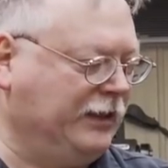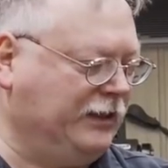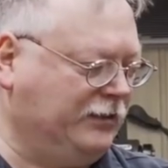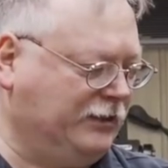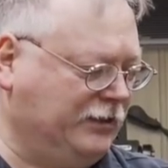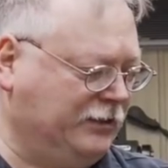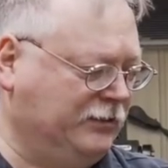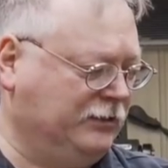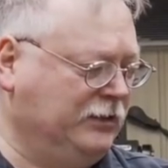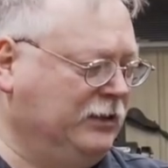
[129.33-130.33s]
And
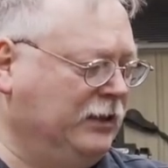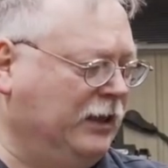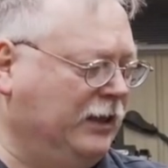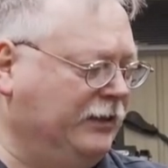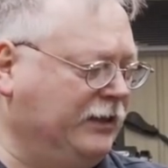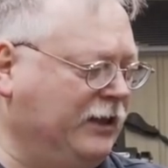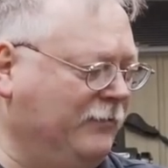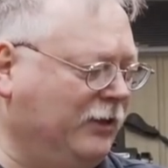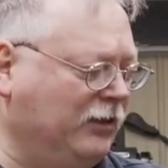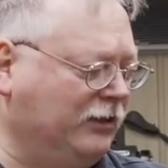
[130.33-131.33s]
they
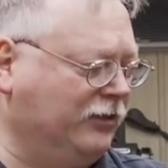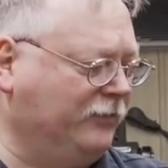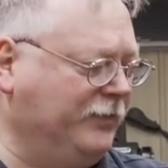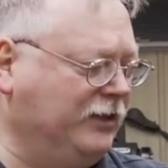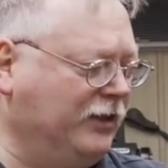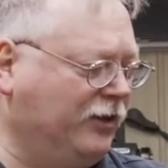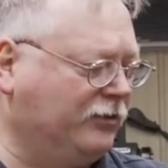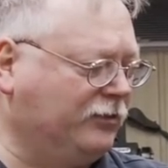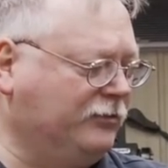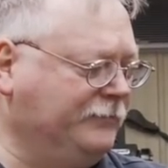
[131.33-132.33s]
came out a little bit
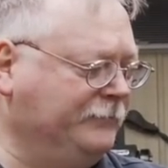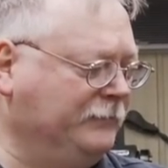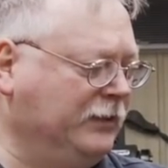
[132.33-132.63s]
darker.